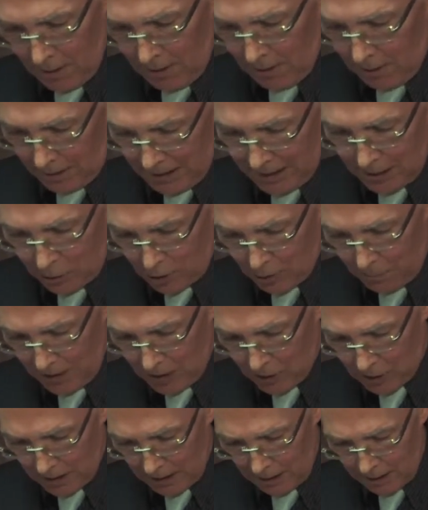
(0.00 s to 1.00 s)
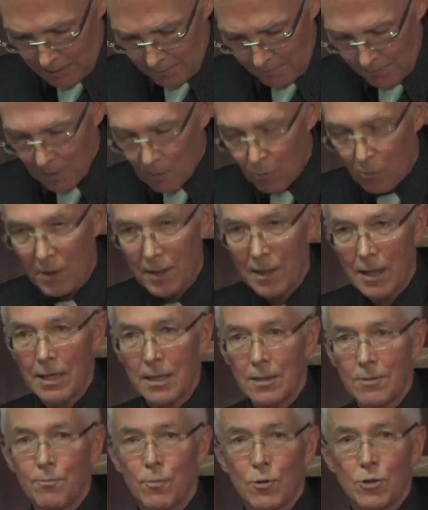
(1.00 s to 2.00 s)
needs to be seen whether
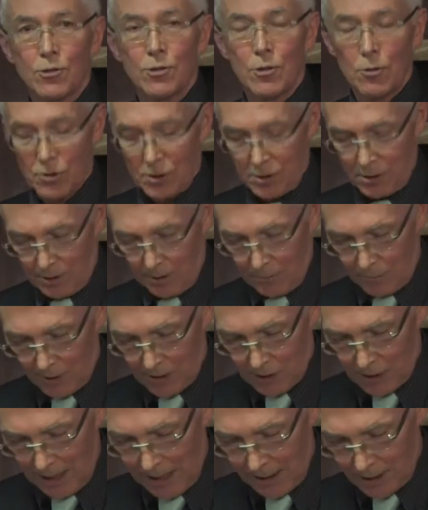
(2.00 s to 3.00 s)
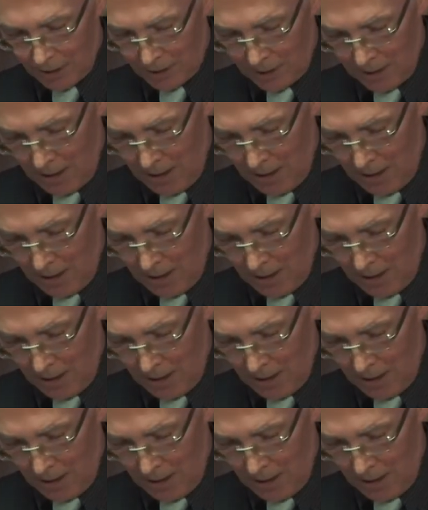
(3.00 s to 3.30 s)
it produces the results